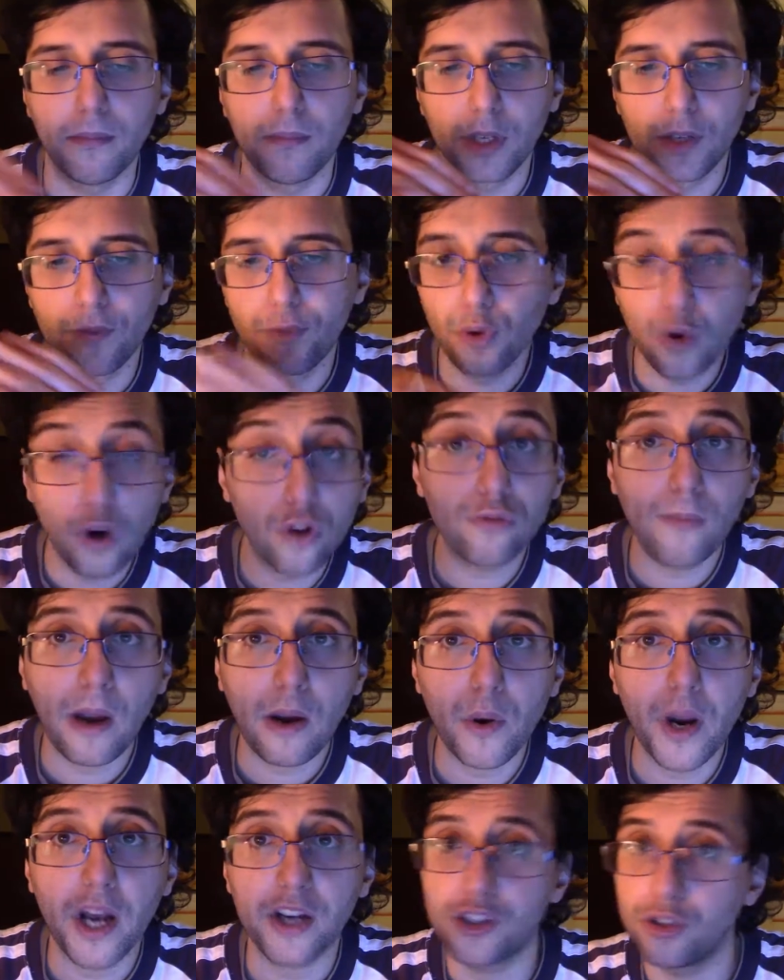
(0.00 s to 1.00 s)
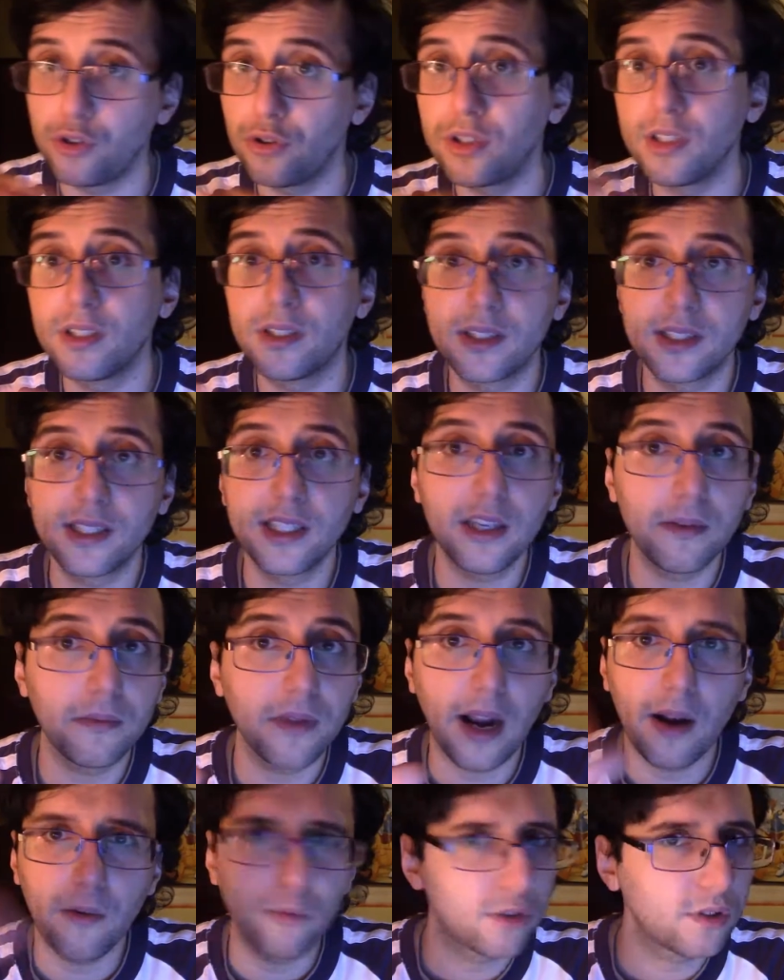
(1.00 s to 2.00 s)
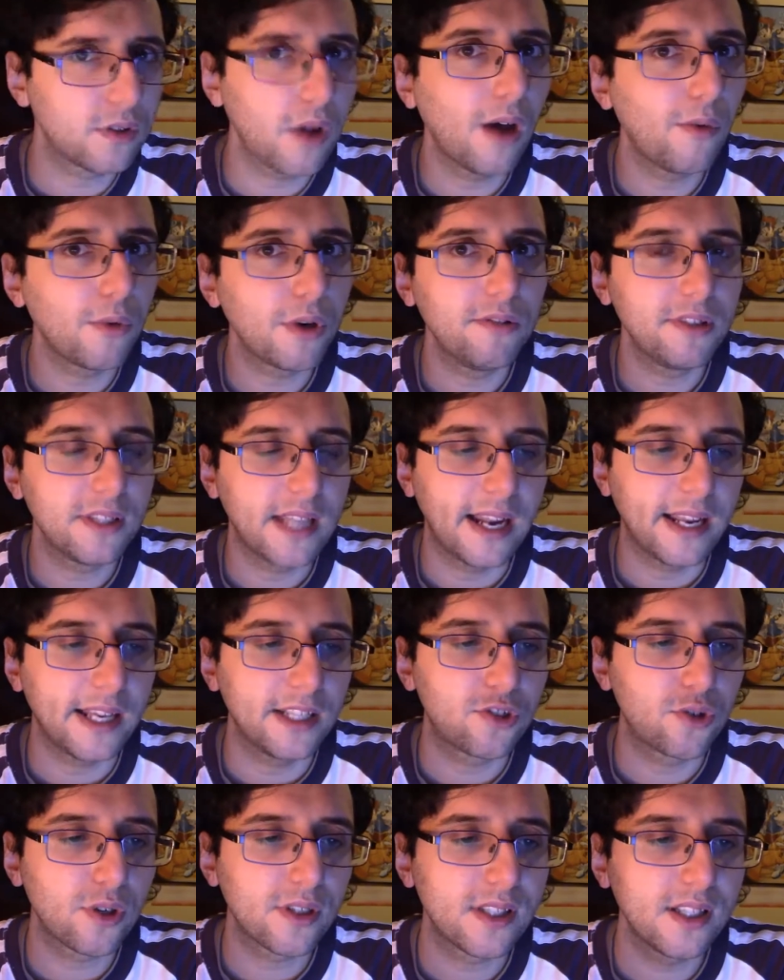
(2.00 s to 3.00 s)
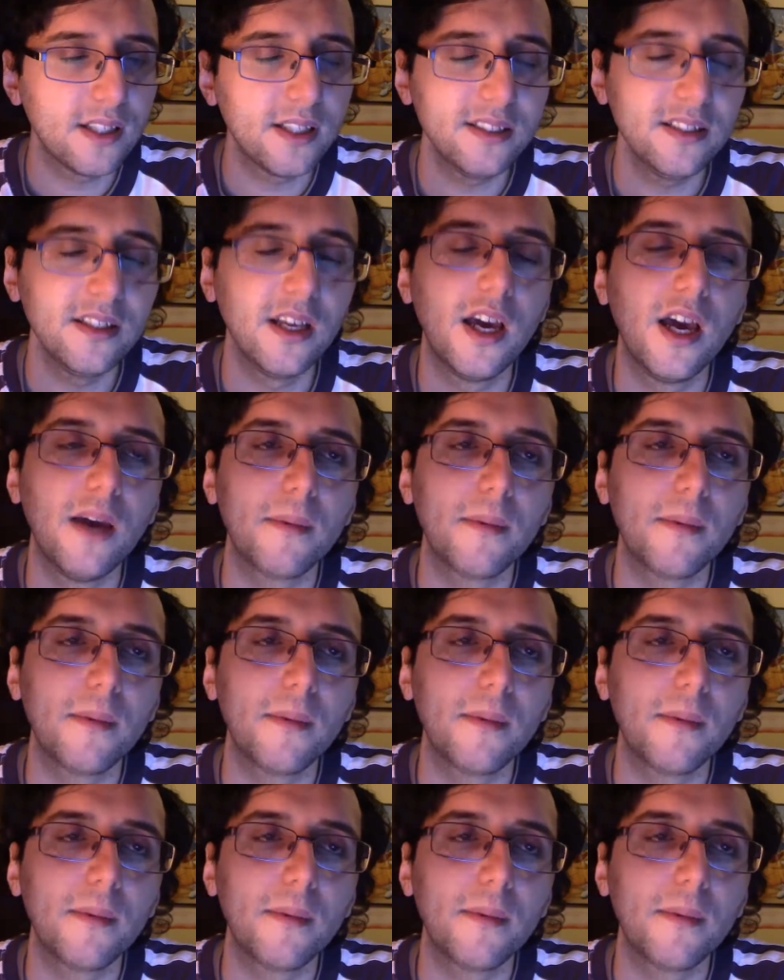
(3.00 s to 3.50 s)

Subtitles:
If you go to my reaction, you could see that I was not really that interested in,